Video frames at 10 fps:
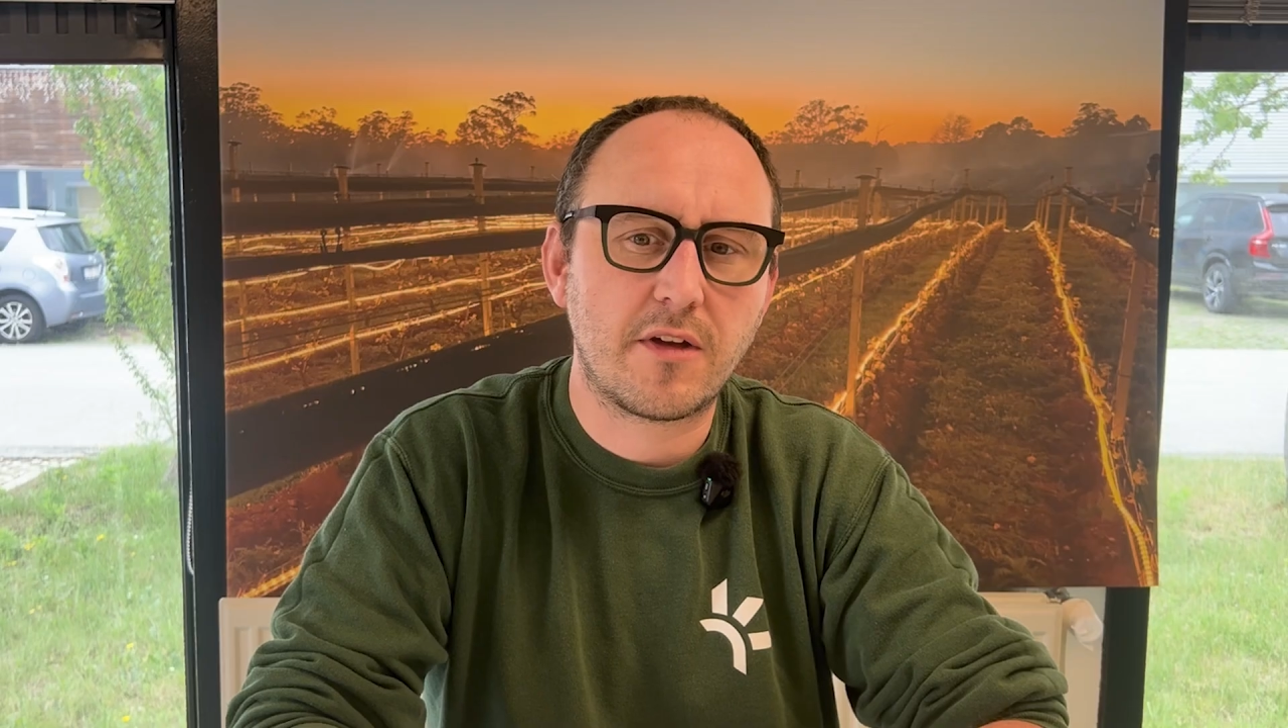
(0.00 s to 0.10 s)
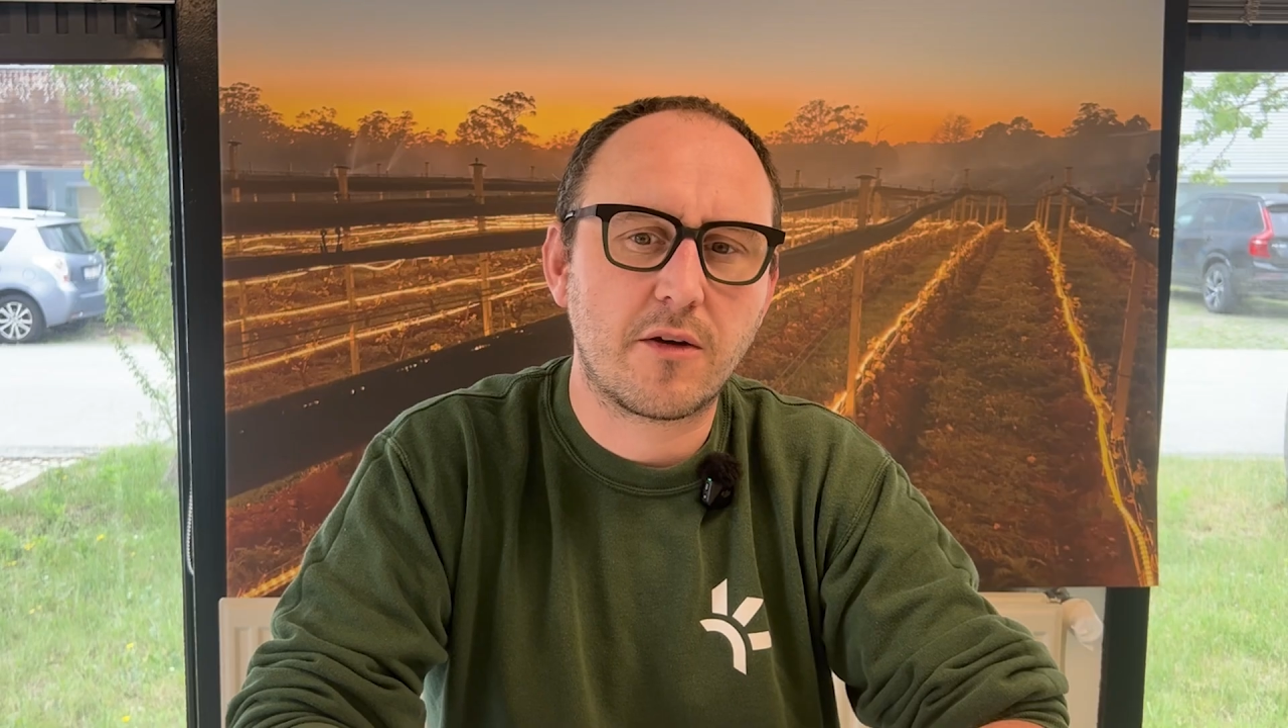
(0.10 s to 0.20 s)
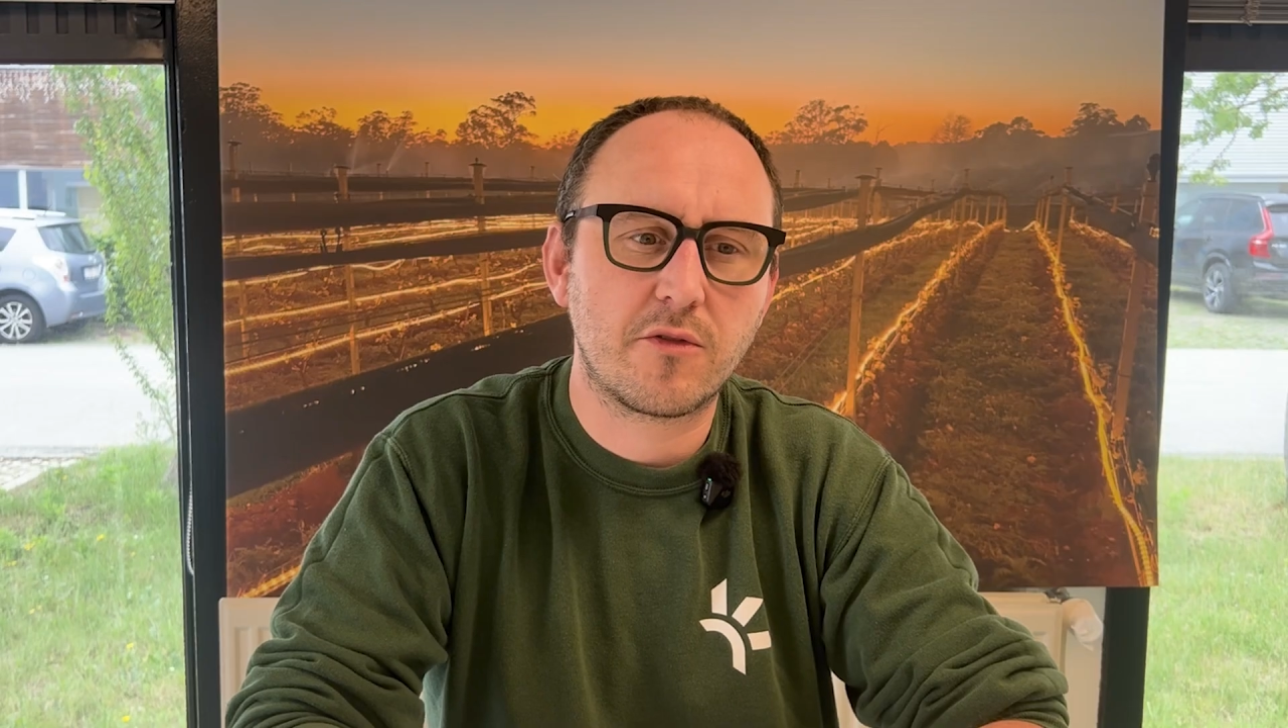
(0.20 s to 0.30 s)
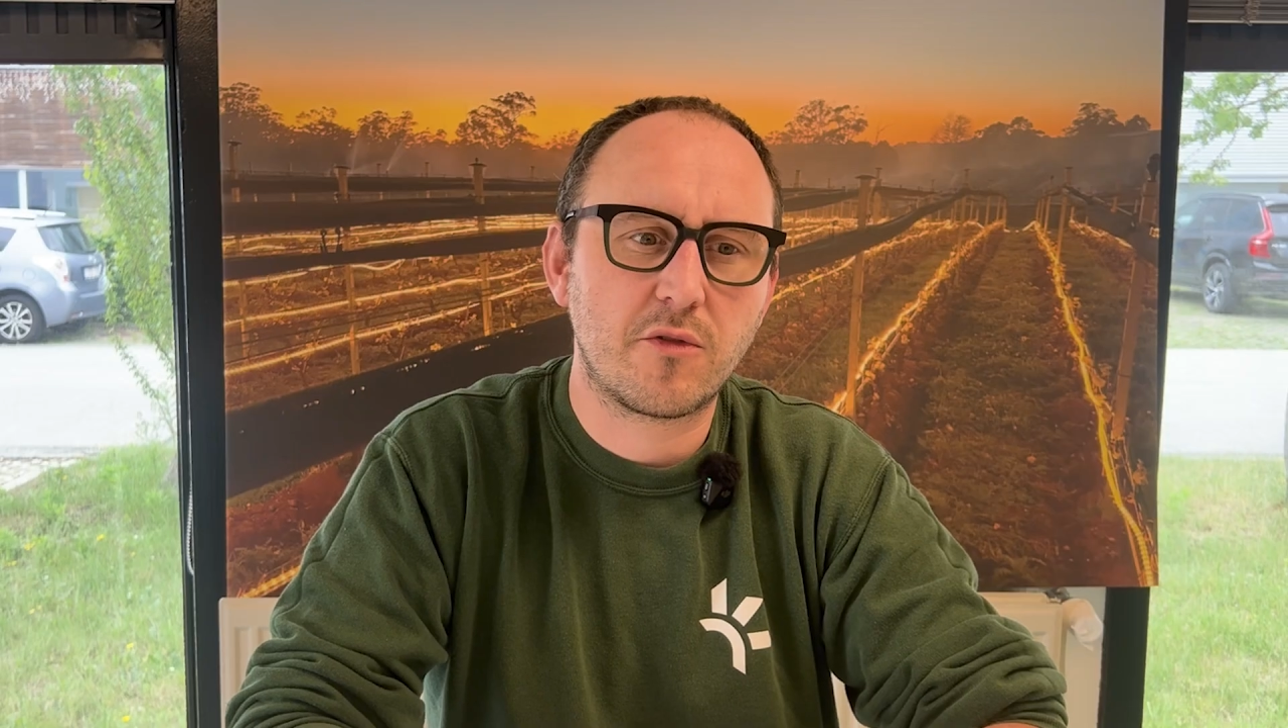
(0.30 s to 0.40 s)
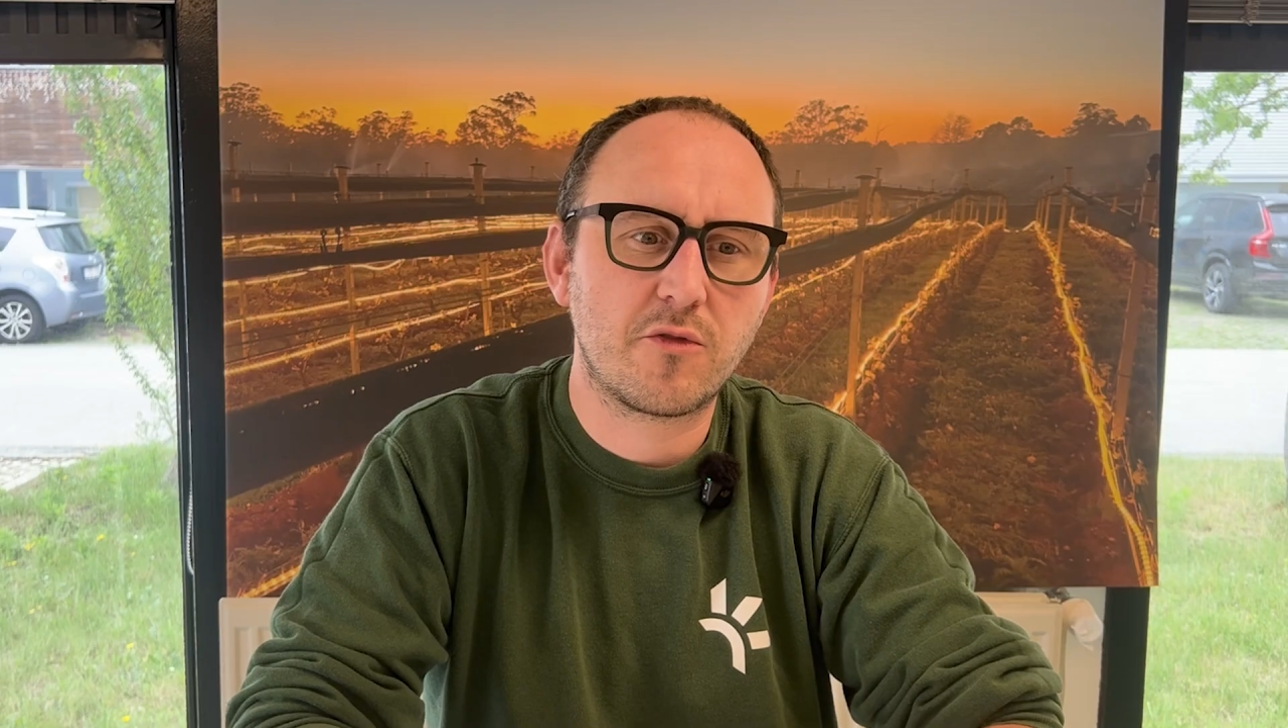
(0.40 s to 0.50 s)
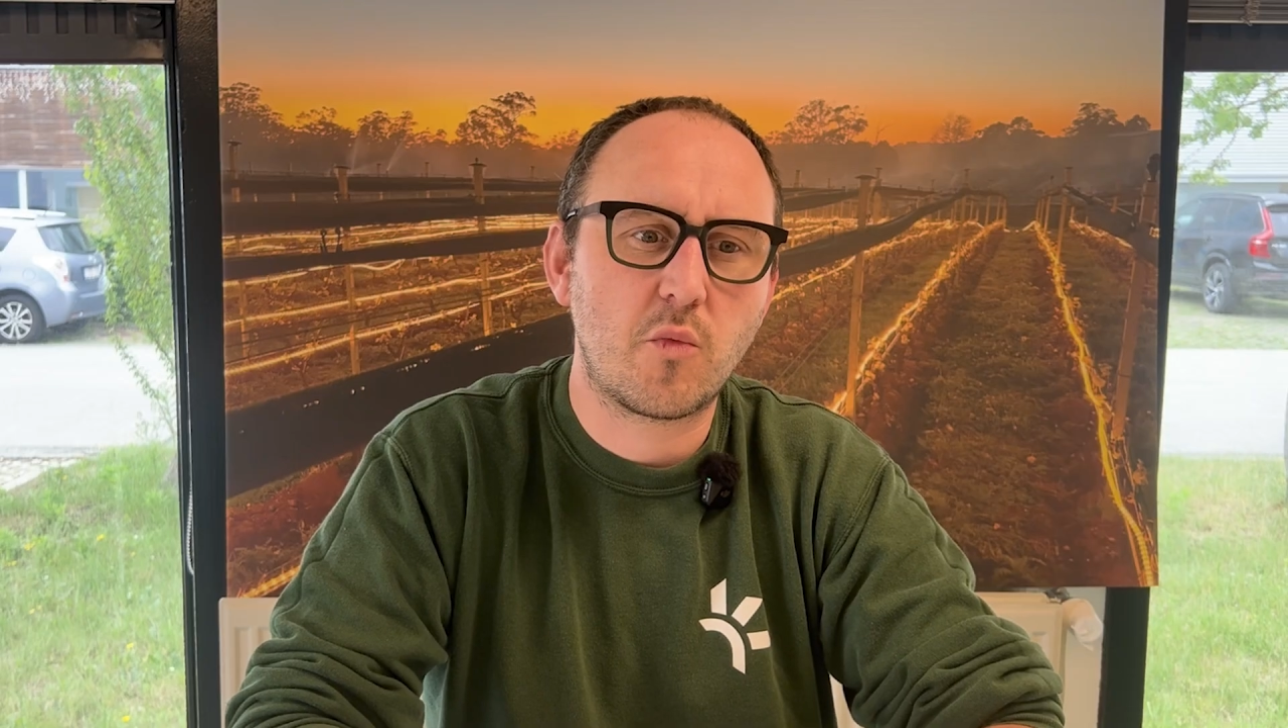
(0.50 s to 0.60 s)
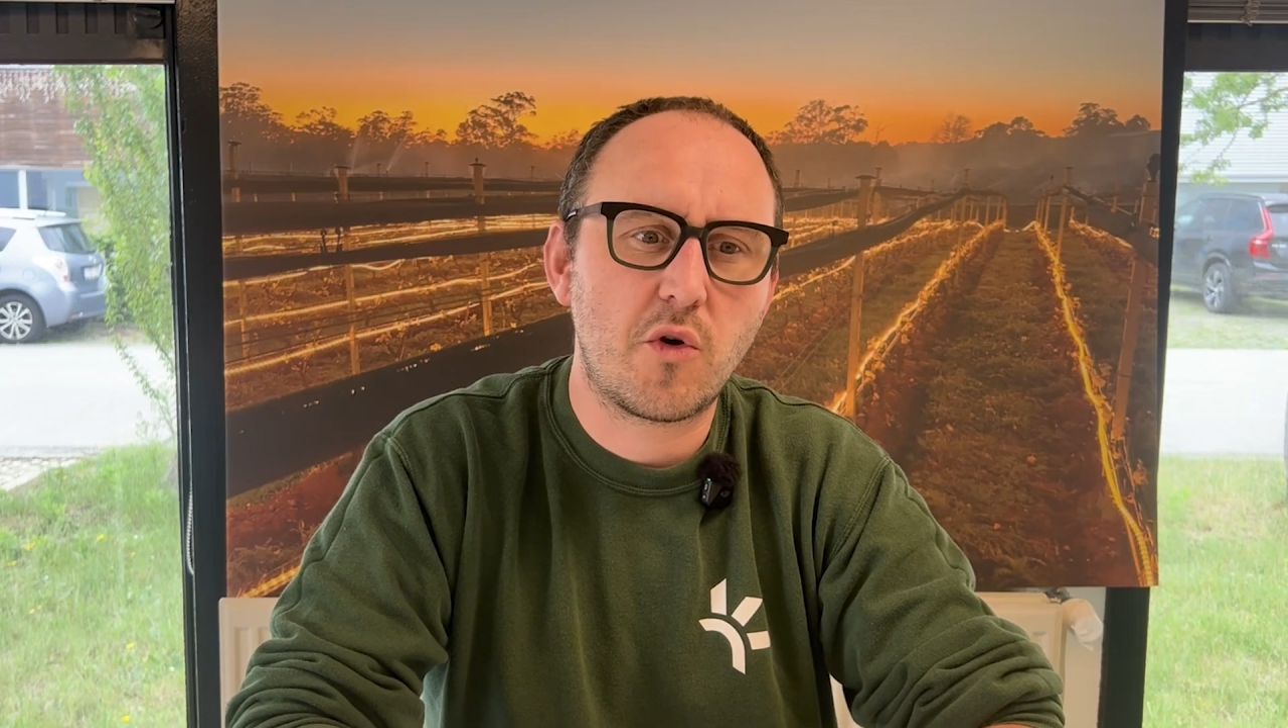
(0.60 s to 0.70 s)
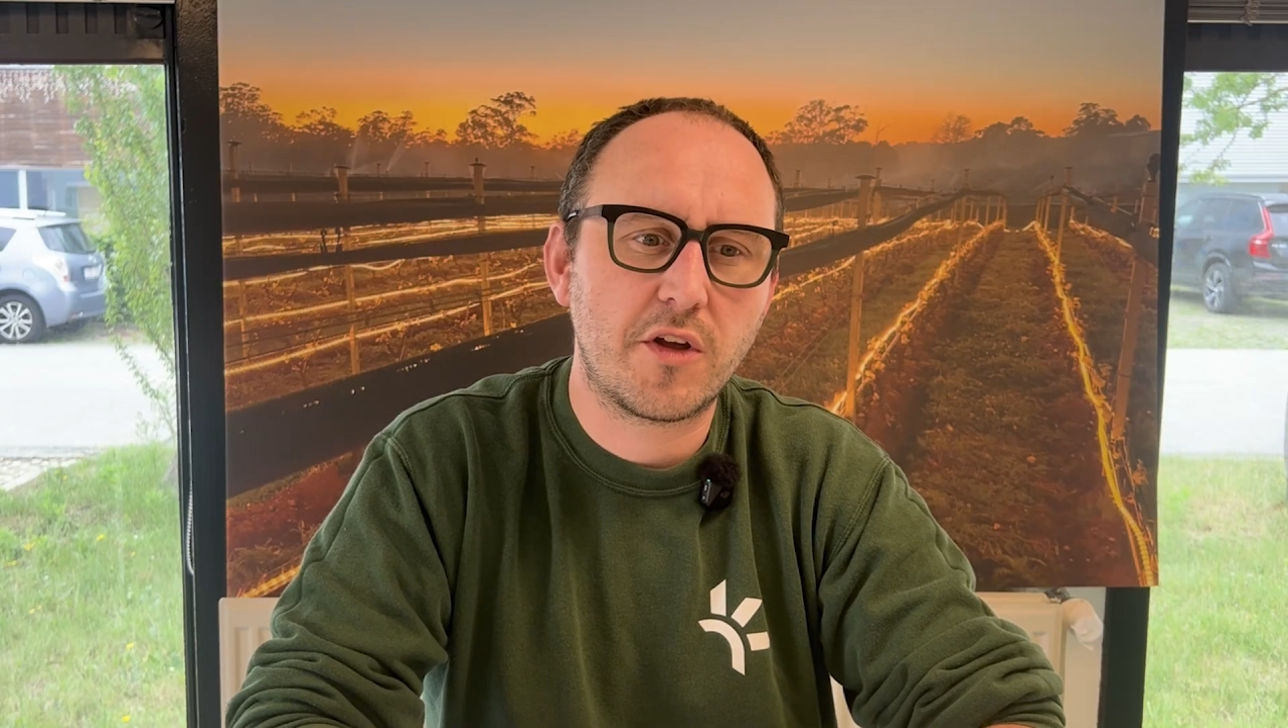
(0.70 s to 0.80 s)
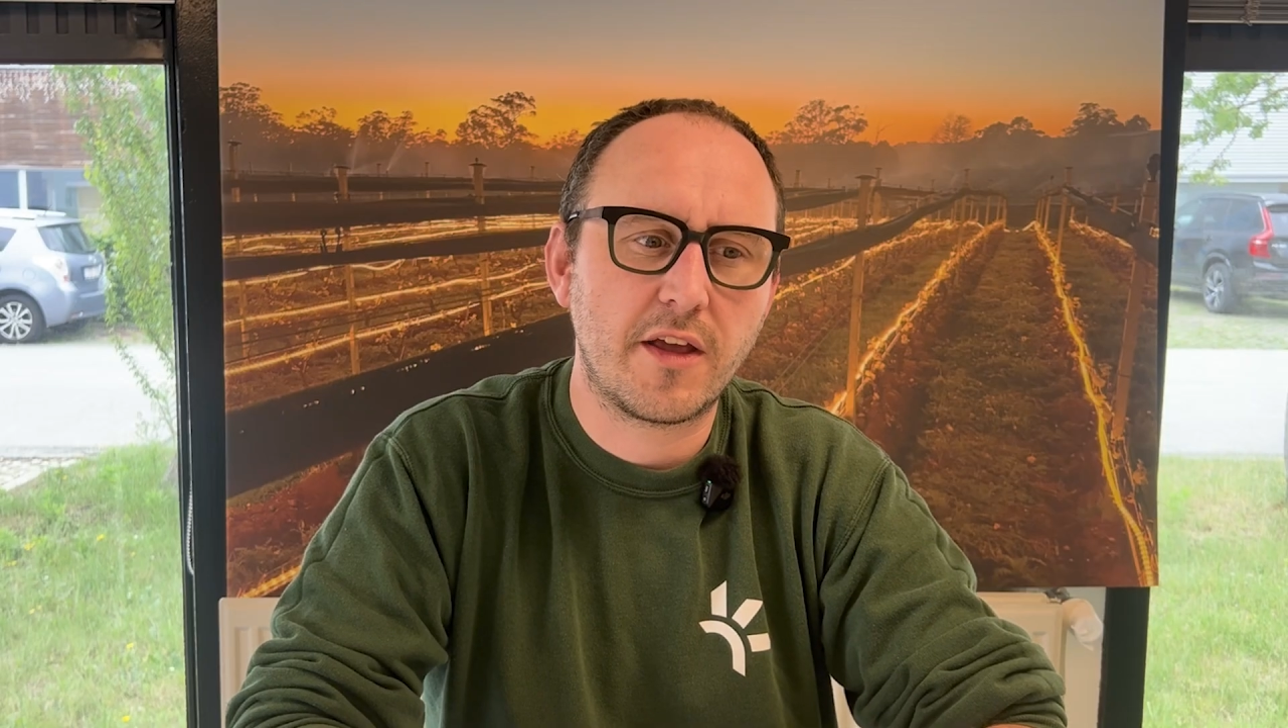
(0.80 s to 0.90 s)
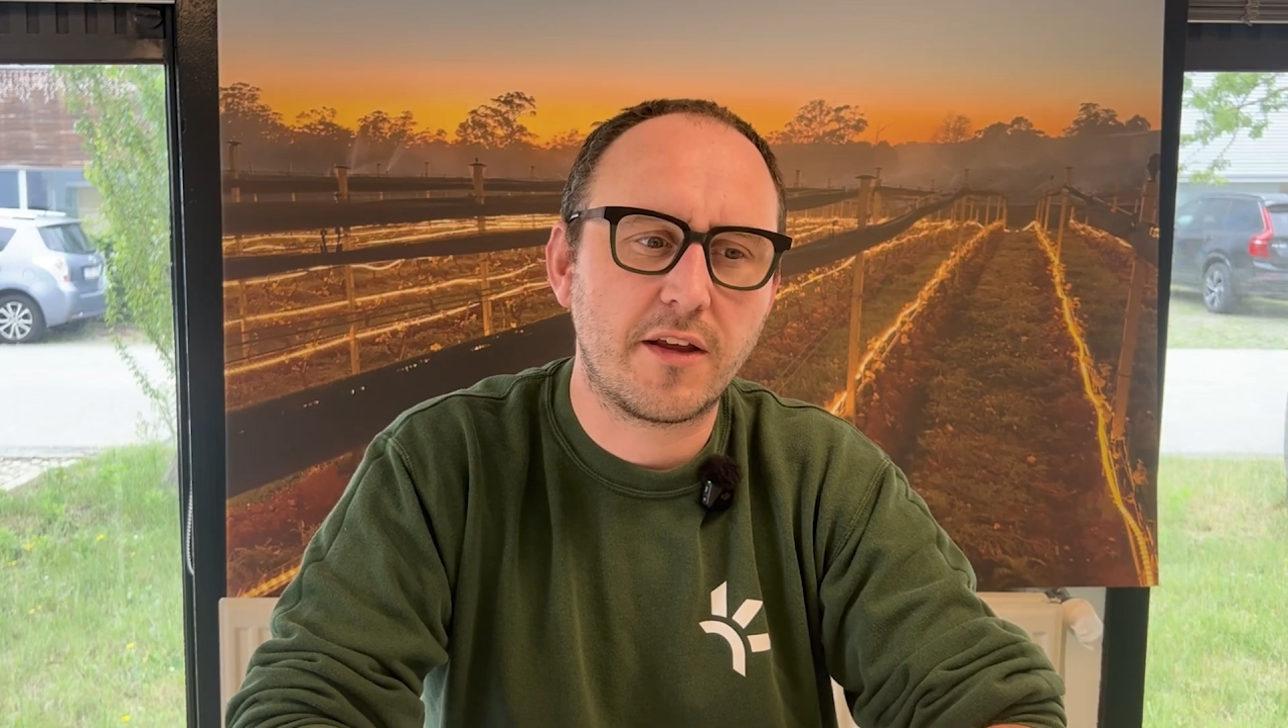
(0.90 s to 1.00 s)
I was also
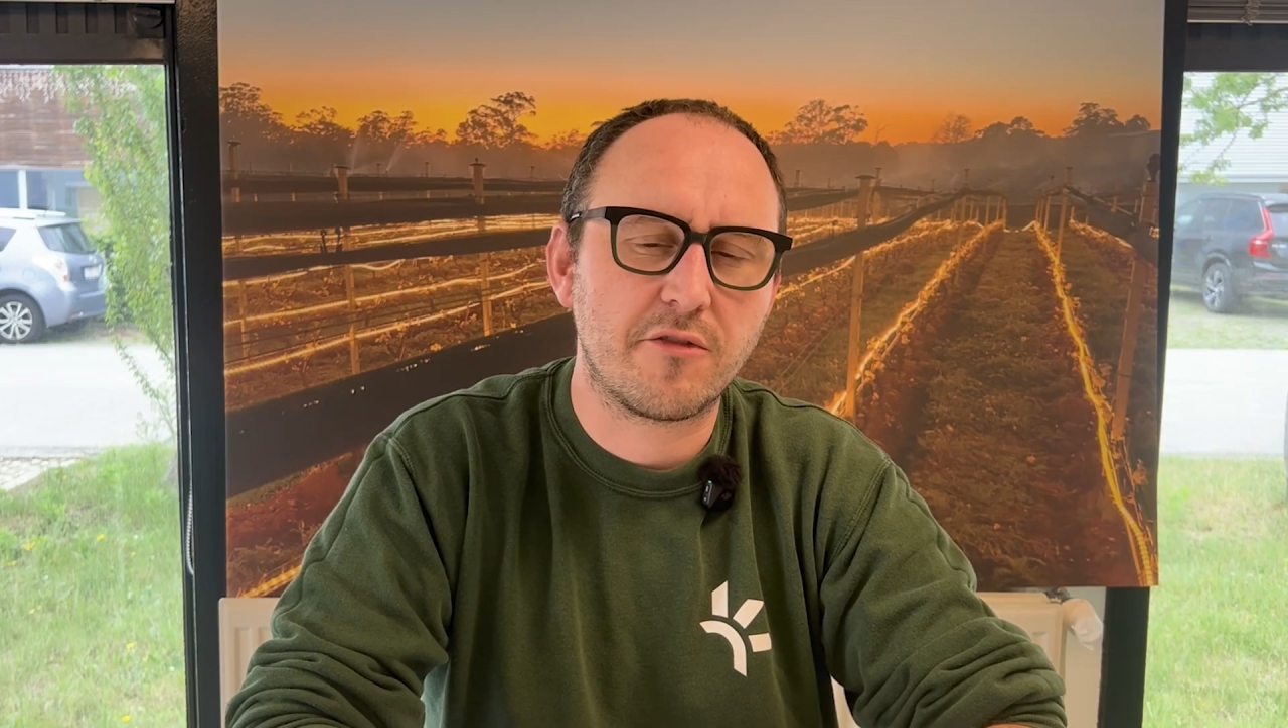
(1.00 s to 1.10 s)
working in